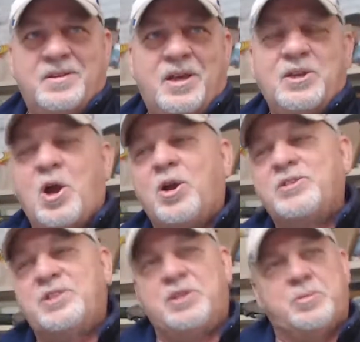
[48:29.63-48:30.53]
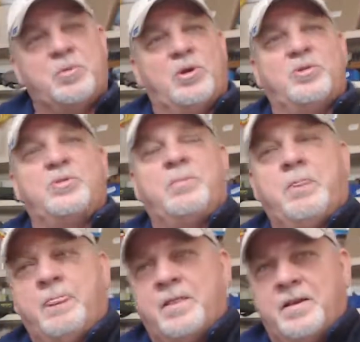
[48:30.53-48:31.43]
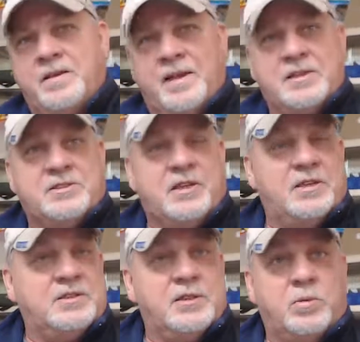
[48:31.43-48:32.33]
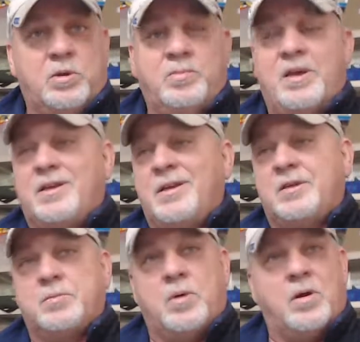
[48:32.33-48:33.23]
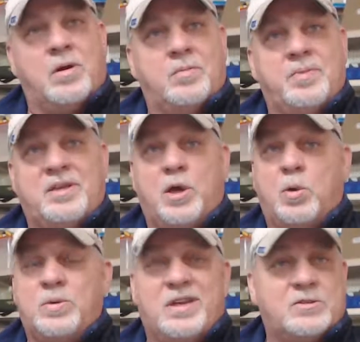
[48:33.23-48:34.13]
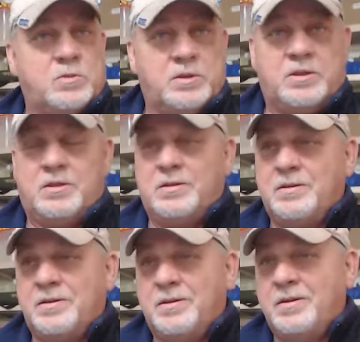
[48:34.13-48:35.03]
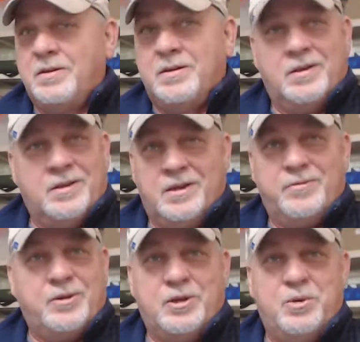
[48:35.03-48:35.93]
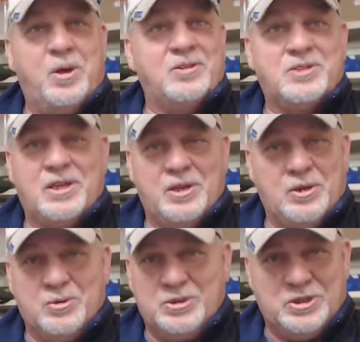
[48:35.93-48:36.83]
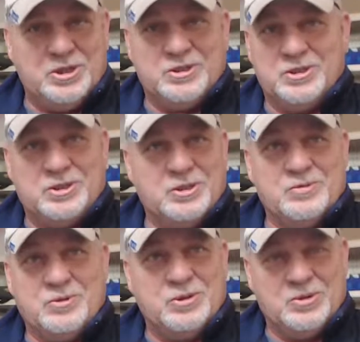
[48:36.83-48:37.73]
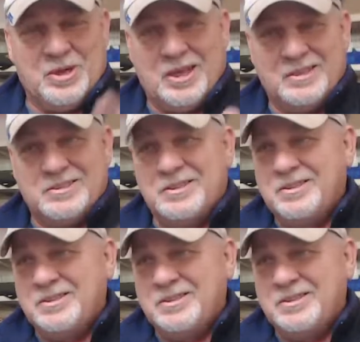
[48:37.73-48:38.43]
I guarantee it, brother. And like I said, we may get it tomorrow and be gone next week. And if I do, I'll say hello to Jesus too for you guys.